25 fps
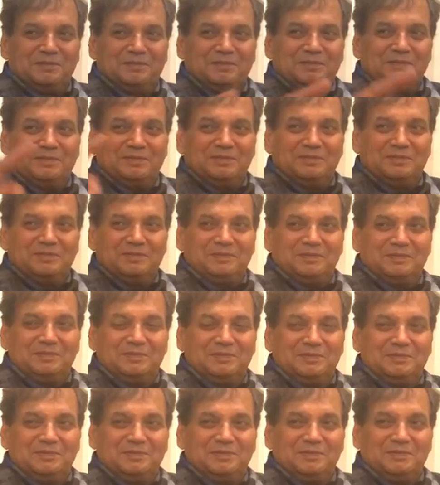
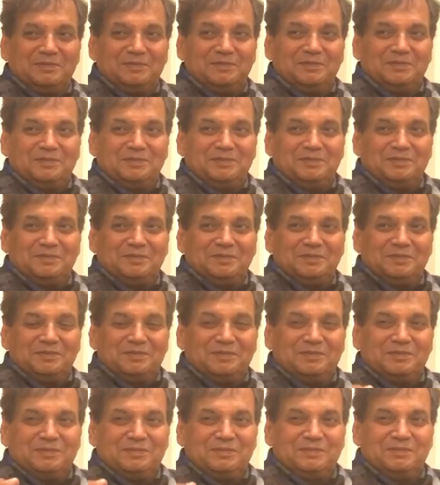
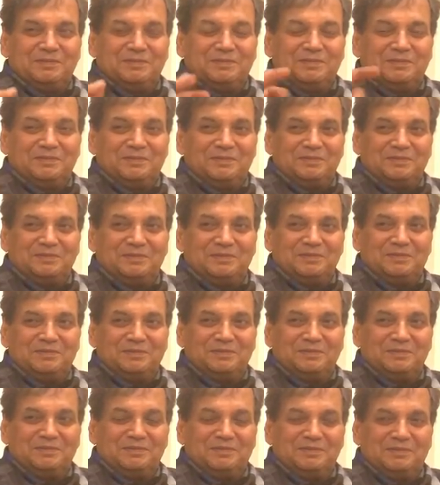
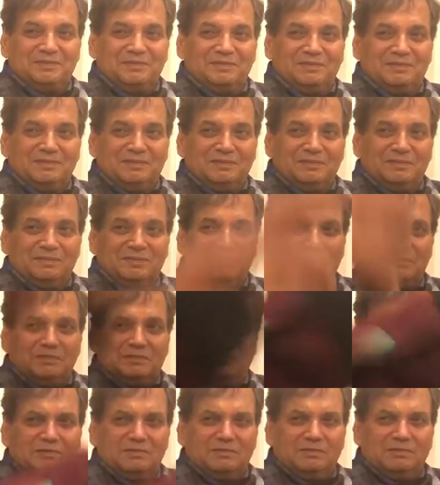
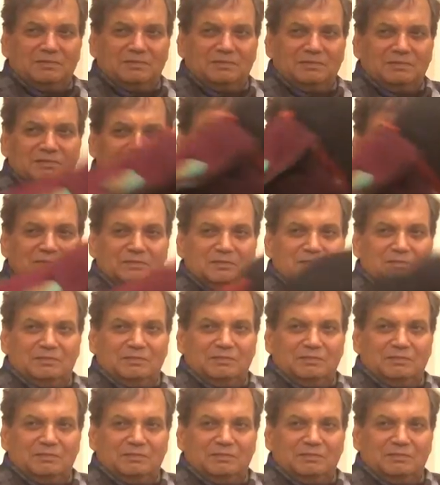(not speaking)